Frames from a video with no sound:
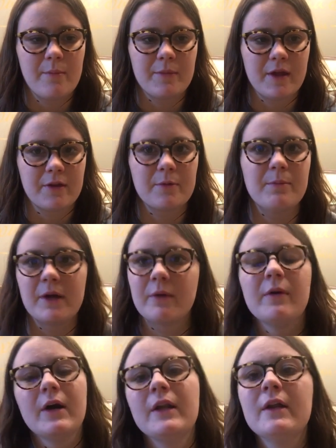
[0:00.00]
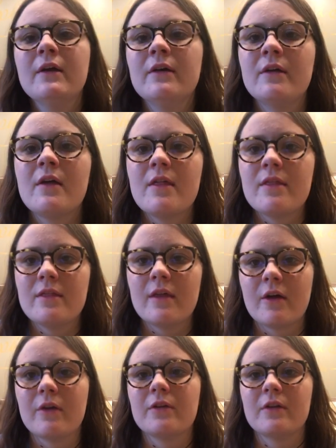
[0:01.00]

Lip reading: The other big one, or